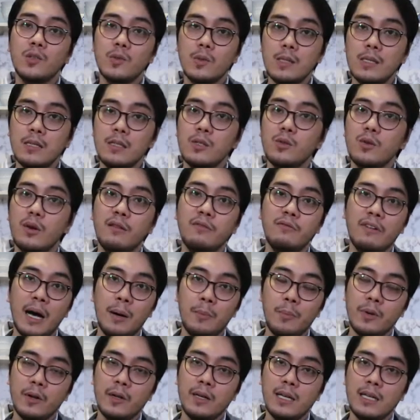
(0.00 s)
juices to
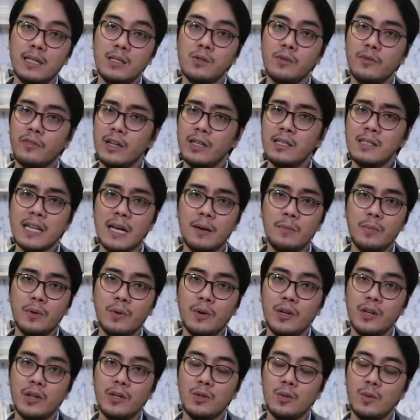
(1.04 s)
evaporate, for
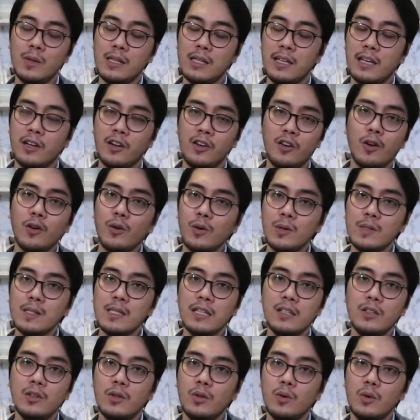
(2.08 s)
example, you're doing like a roast
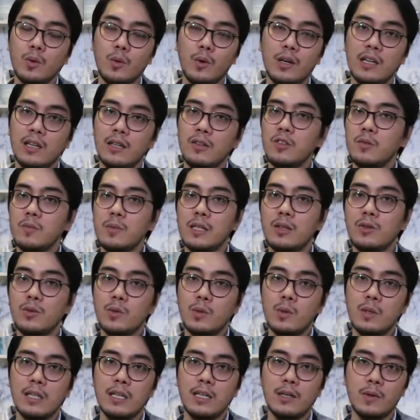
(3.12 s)
and you don't want it to be
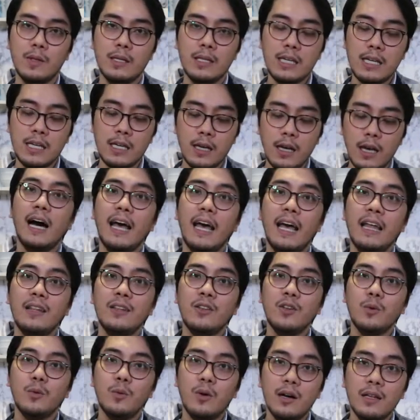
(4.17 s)
too liquidy,
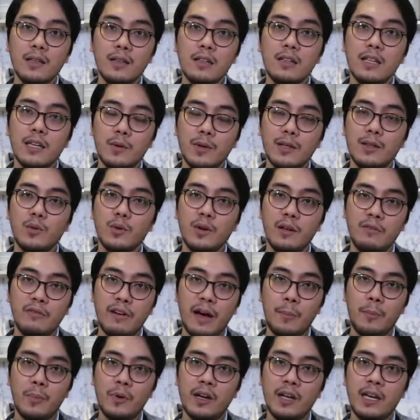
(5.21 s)
and you want the liquid to
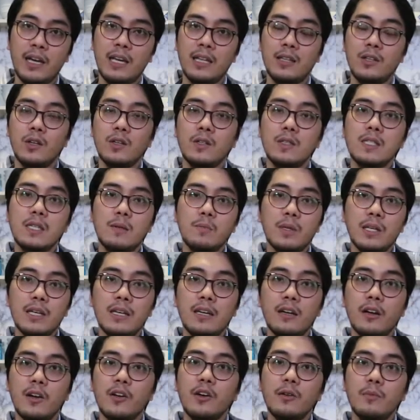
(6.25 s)
evaporate, you could
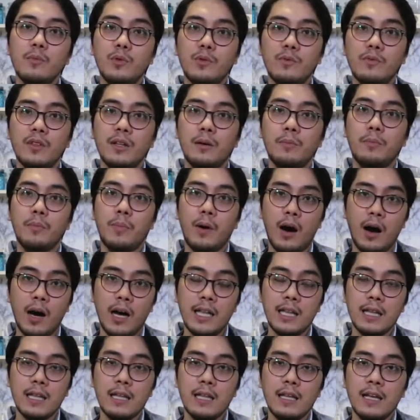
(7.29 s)
simply remove the
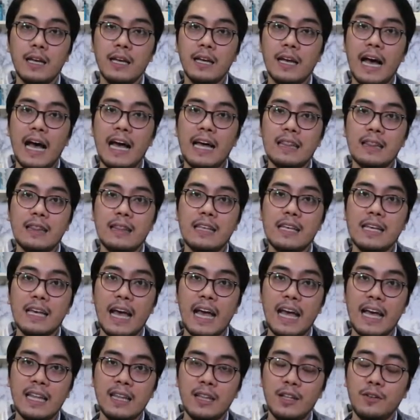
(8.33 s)
pot at the
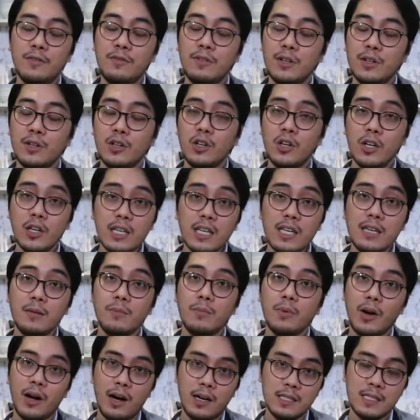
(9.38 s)
end of the
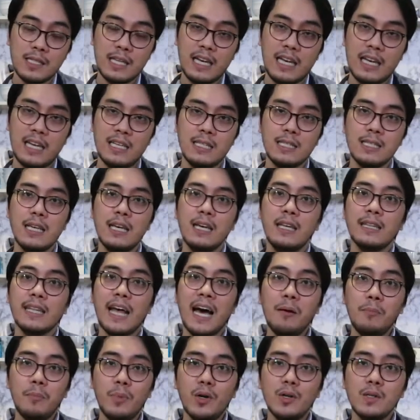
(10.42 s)
cooking process.
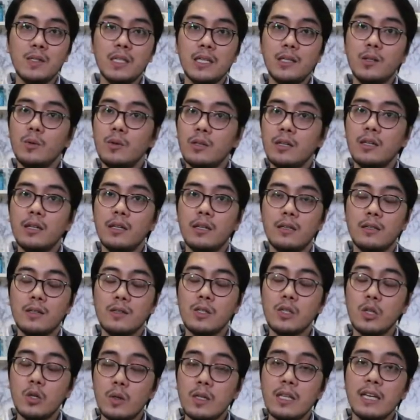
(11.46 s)
Tapos, it will
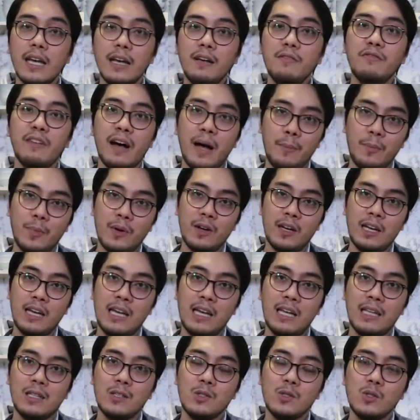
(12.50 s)
slowly
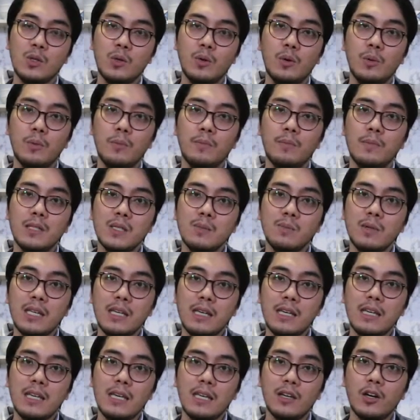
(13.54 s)
evaporate. So, mas
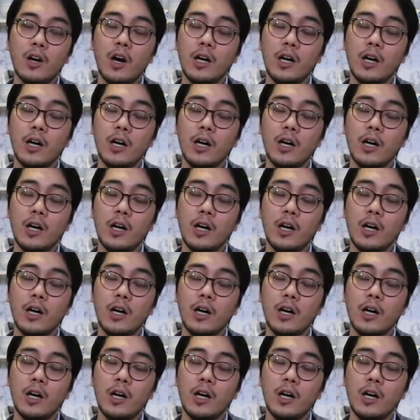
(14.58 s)
magiging